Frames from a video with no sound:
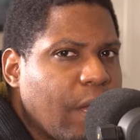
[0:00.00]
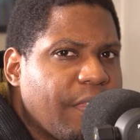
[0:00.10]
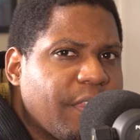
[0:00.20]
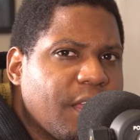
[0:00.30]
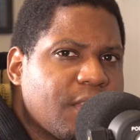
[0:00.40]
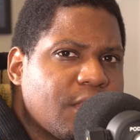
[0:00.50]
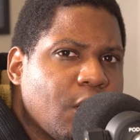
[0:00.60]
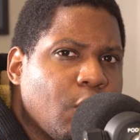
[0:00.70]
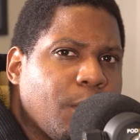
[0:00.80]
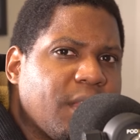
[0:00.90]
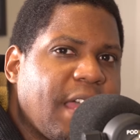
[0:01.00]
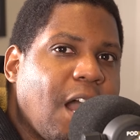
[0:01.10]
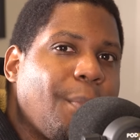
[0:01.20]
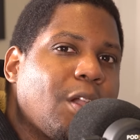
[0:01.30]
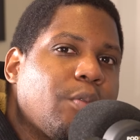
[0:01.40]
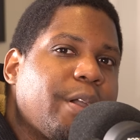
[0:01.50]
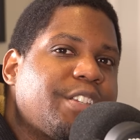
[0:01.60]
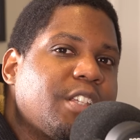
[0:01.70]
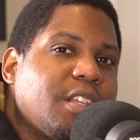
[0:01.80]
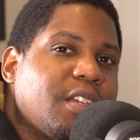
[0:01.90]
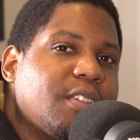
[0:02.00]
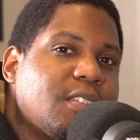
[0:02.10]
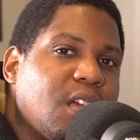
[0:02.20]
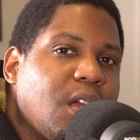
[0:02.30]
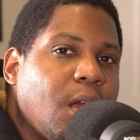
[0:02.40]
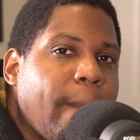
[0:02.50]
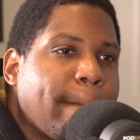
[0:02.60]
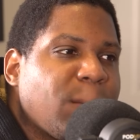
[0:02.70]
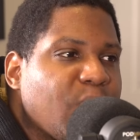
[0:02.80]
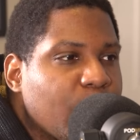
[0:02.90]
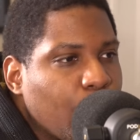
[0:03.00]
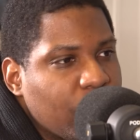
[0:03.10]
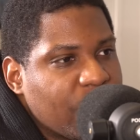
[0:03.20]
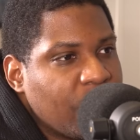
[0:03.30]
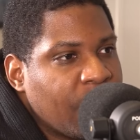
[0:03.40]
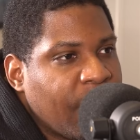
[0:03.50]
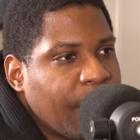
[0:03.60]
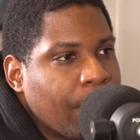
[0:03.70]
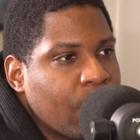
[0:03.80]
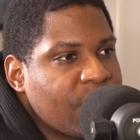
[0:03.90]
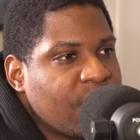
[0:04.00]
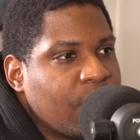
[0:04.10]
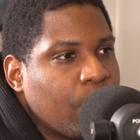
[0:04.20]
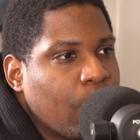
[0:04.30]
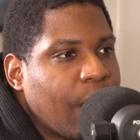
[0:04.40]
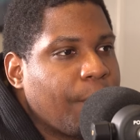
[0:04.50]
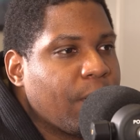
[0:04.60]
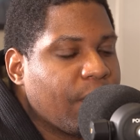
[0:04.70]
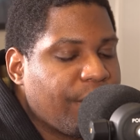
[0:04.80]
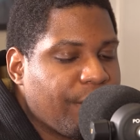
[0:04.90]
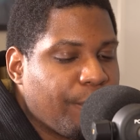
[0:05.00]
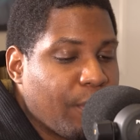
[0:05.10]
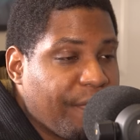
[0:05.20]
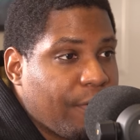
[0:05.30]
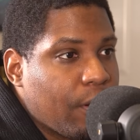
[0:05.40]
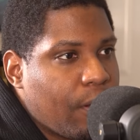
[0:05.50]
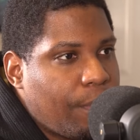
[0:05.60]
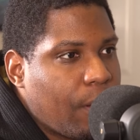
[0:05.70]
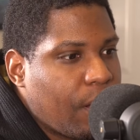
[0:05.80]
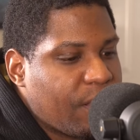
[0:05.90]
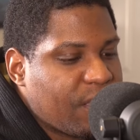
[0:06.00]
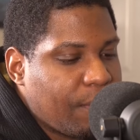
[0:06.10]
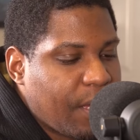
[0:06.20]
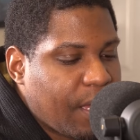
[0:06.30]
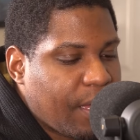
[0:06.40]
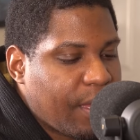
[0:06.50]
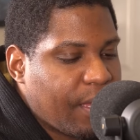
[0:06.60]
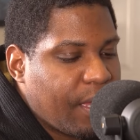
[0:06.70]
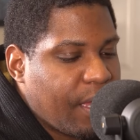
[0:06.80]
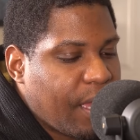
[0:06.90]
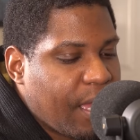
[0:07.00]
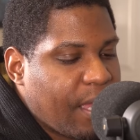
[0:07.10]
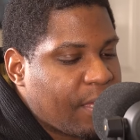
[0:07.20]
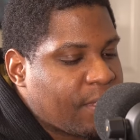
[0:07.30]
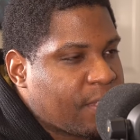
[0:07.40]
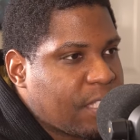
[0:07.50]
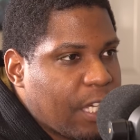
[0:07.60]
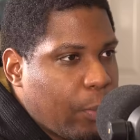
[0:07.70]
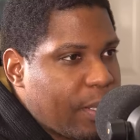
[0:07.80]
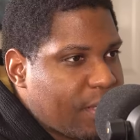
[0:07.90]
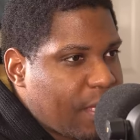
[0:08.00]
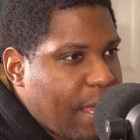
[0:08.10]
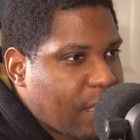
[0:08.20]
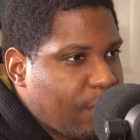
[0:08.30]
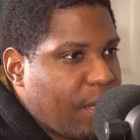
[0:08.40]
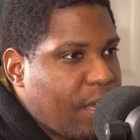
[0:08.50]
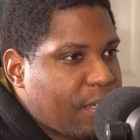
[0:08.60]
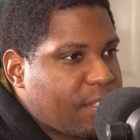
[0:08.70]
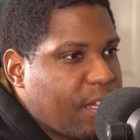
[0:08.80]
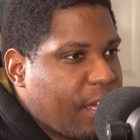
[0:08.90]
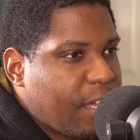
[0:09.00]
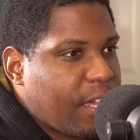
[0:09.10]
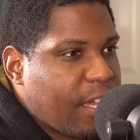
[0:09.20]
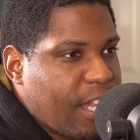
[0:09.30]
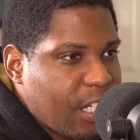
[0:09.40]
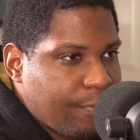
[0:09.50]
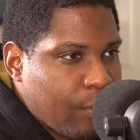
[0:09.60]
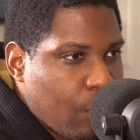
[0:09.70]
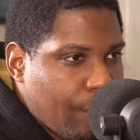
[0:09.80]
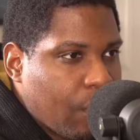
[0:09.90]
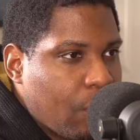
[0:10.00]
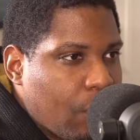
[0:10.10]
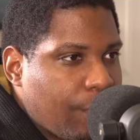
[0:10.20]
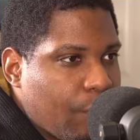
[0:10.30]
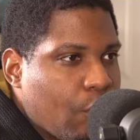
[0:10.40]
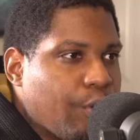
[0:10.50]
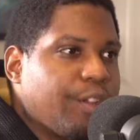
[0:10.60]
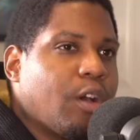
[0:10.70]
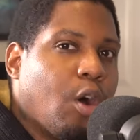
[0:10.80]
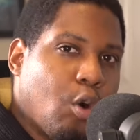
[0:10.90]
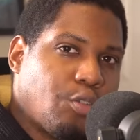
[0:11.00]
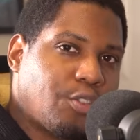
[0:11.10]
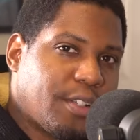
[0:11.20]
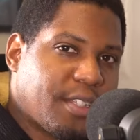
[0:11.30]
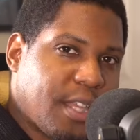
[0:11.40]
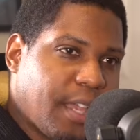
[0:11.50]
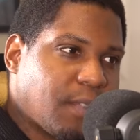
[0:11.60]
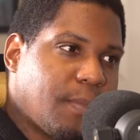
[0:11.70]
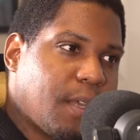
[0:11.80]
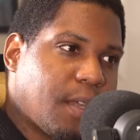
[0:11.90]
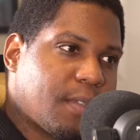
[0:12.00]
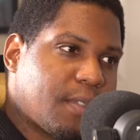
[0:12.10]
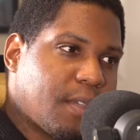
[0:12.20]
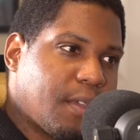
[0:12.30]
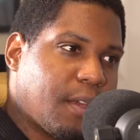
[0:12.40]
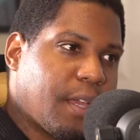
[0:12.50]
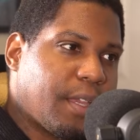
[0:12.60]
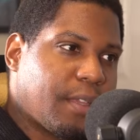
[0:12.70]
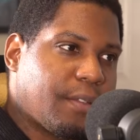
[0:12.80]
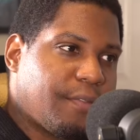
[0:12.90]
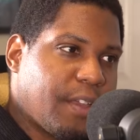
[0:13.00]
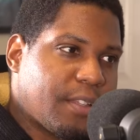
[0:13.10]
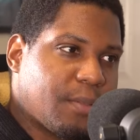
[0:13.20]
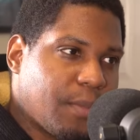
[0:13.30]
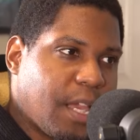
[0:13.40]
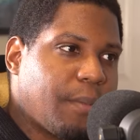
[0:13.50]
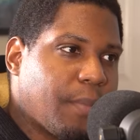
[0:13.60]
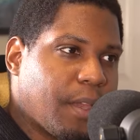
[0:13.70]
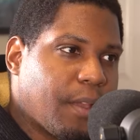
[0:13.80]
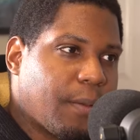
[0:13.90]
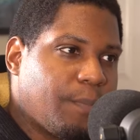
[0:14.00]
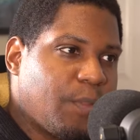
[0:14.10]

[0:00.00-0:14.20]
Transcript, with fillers: I think so. But now my question is should a person prefer to, buy, to buy a secret stacked box like Age of Overlord or an ultra stacked box like Phantom Nightmare?